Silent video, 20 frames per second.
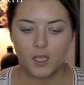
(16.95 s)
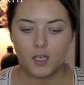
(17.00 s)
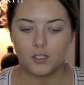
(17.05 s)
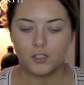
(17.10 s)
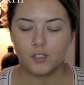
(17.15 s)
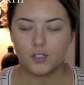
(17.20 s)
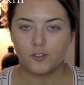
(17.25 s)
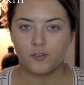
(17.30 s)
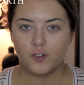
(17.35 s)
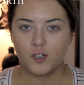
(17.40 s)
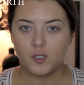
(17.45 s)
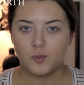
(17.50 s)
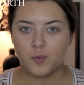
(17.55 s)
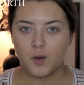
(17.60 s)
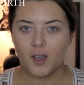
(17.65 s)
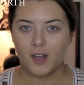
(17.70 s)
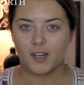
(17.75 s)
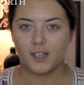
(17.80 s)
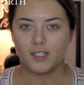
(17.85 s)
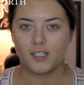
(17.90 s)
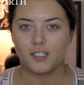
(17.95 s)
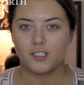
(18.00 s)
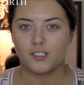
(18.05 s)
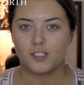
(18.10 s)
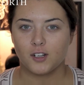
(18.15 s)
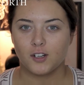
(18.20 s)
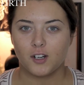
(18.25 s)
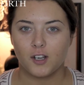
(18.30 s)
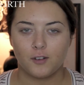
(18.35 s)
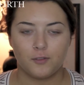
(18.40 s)
So the first product I
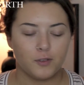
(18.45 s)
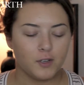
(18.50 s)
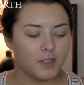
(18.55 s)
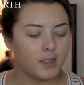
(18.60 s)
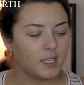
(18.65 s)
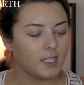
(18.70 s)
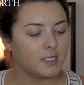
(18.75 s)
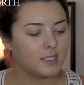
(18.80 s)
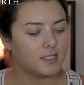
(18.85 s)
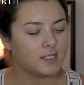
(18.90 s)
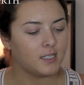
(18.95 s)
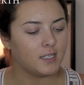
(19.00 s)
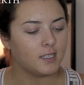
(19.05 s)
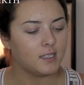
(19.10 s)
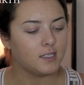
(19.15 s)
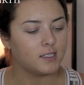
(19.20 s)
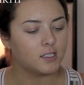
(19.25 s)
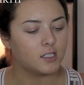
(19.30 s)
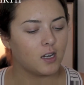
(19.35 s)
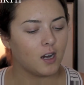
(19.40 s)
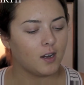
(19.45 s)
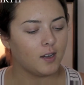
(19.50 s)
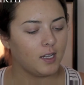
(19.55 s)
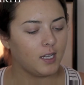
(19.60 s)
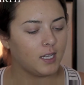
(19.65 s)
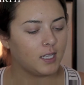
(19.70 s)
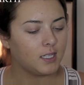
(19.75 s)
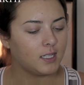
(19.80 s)
start off with is this Garnier